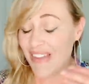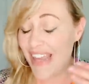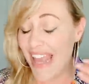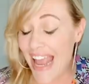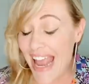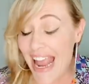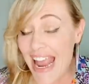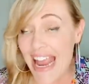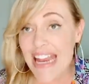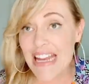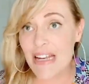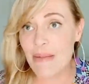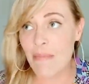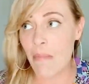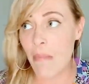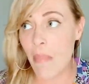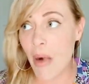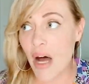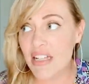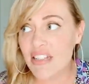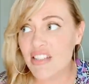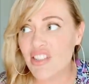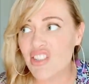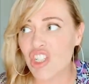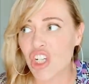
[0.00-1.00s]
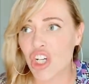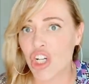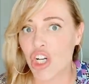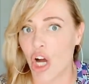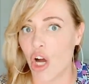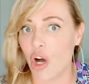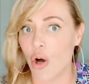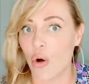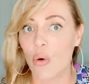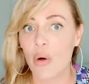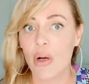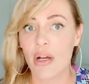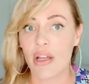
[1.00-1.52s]
eight months
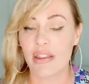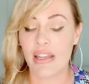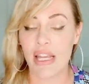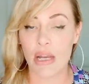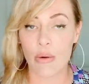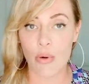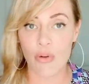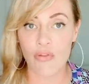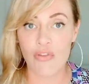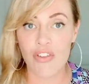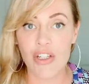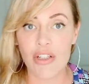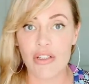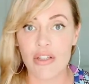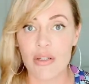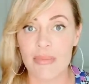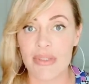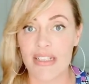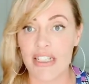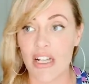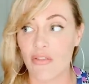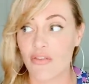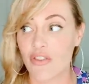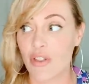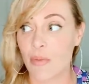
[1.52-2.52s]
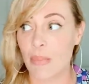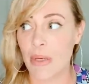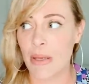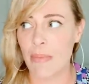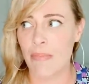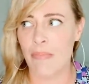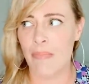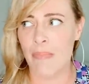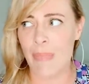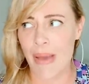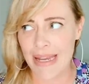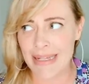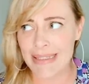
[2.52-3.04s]
ago they revealed themselves to be
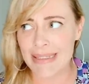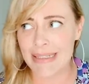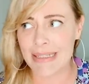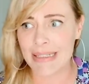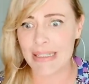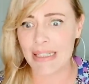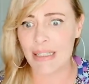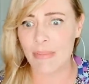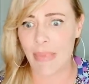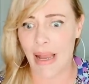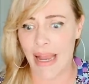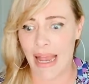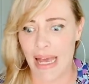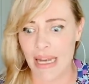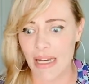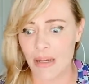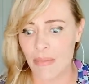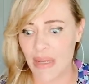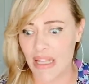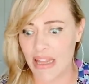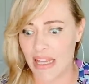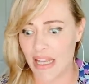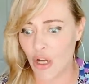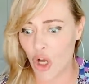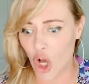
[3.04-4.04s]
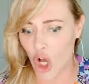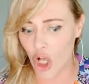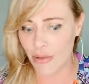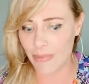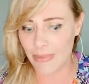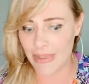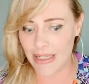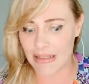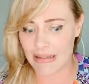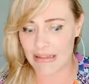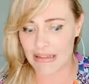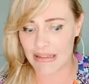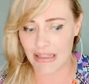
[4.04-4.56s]
basically my enemy, they called
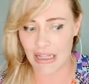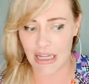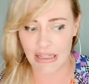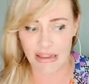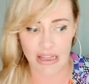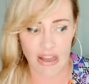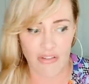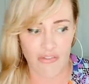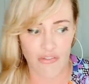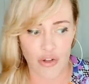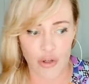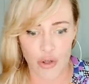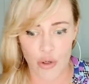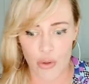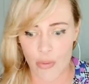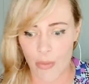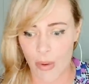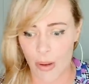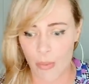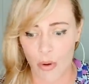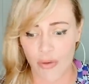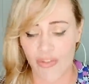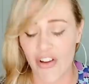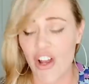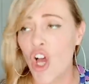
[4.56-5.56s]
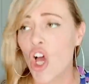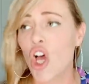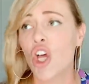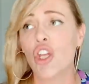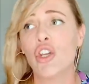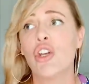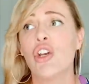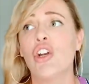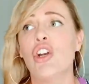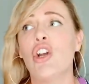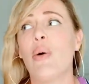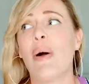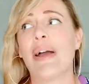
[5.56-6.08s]
me a slut, they flirted with my boyfriend. No,
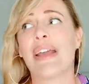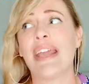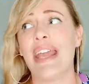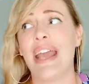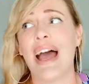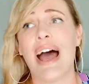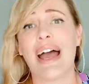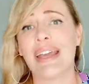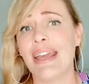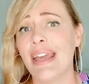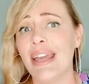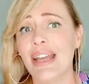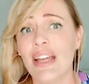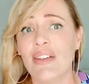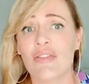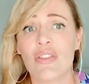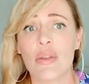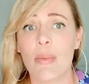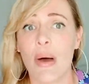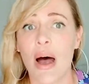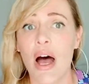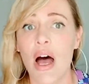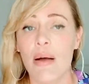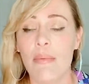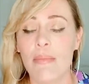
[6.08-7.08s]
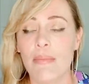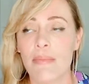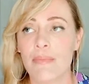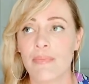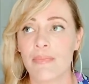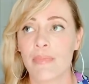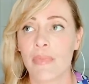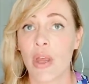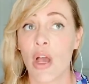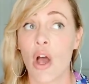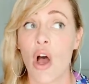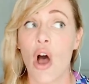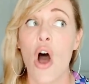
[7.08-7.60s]
no, no, I can't, I can't give them up
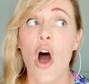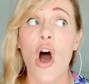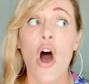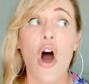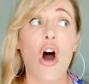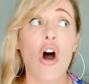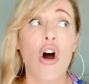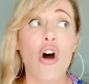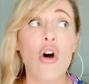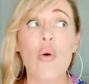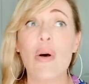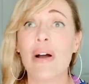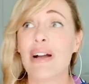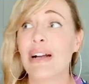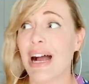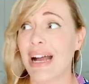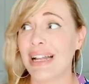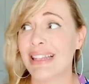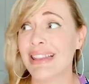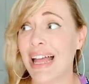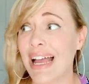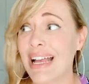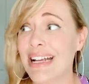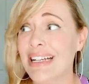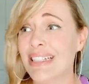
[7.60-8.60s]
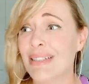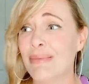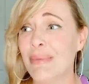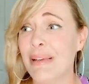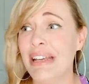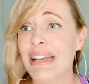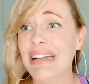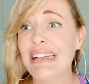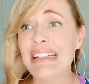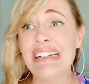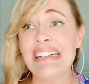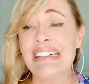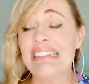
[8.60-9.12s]
oh, a guy likes
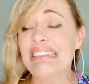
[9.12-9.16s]
me?